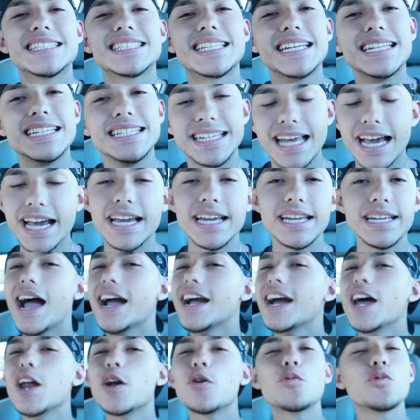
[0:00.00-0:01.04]
and today
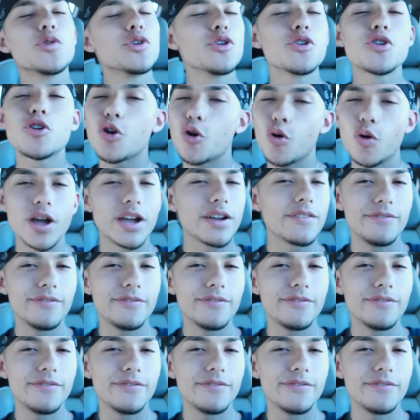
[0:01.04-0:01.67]
I got a real quick